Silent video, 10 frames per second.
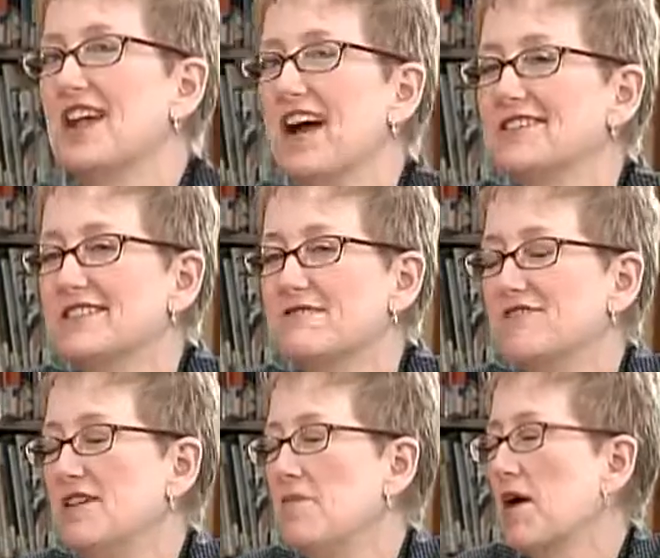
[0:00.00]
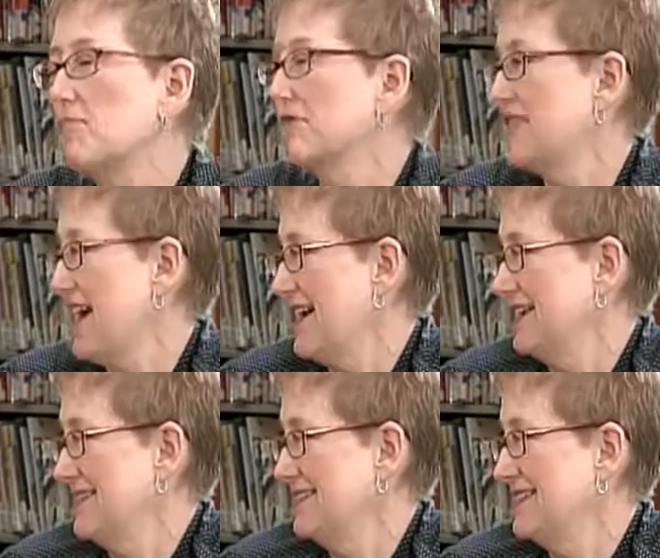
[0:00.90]
has a female
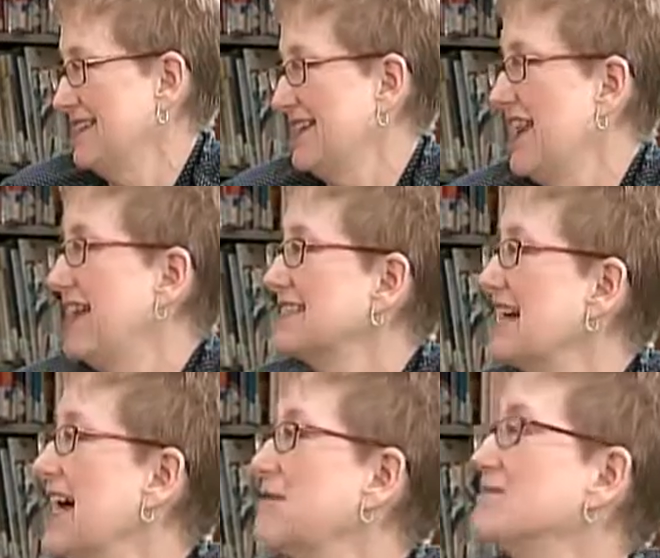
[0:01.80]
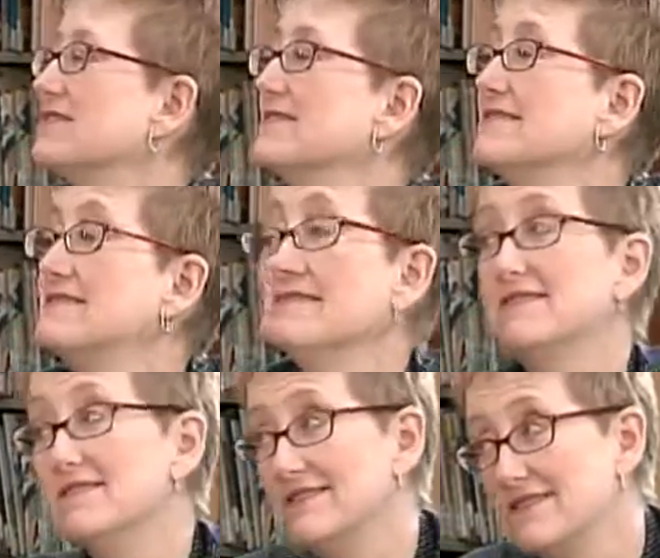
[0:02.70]
protagonist, and a lot of times
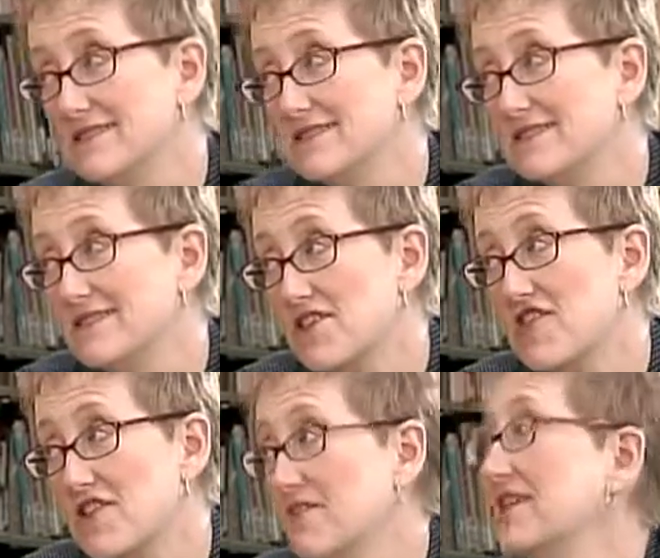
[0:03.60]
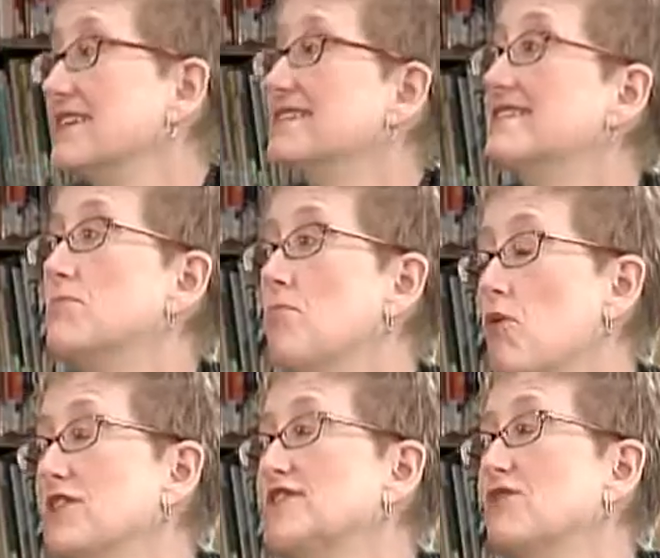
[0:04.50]
the theory is that
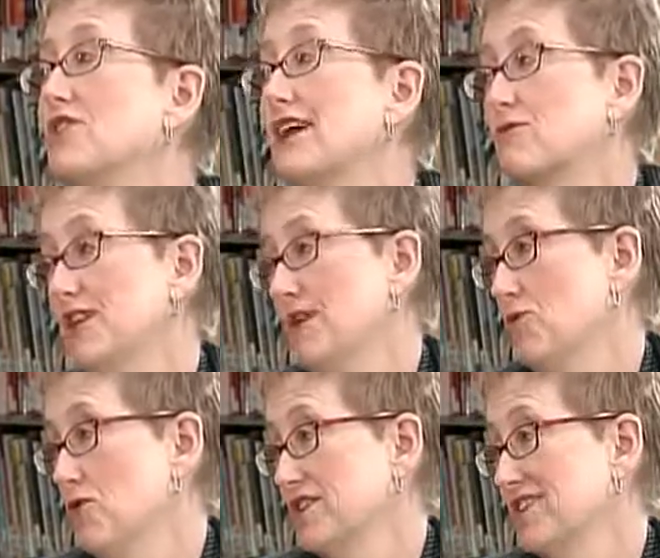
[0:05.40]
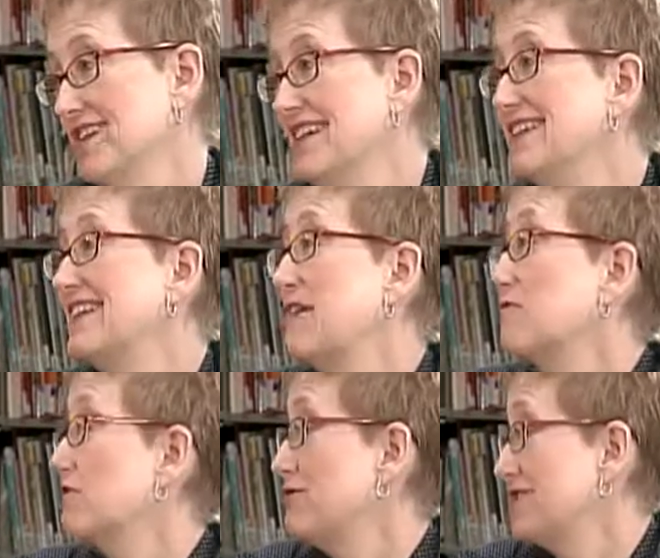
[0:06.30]
boys don't like reading books that have
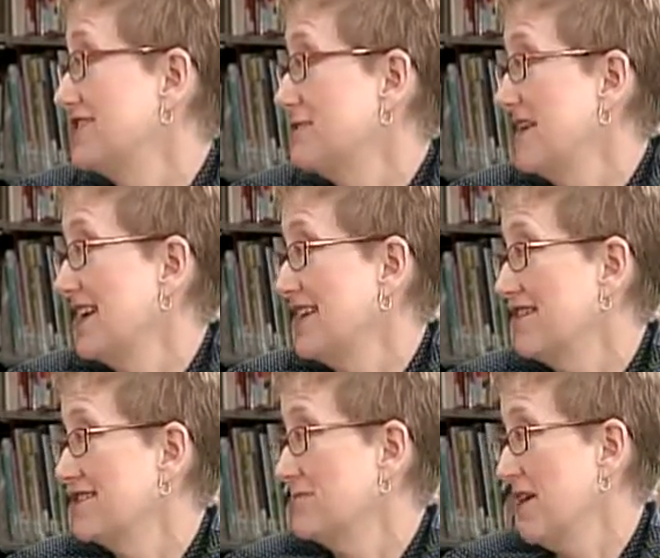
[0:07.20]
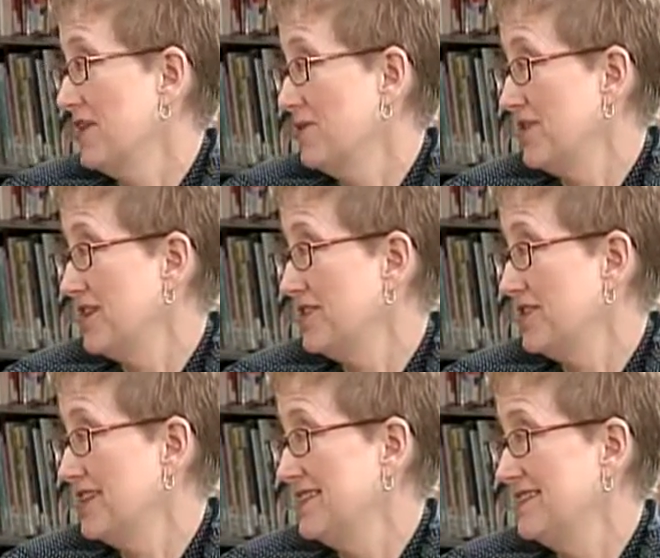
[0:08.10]
girls as the main character. Bother you at all, Jonah?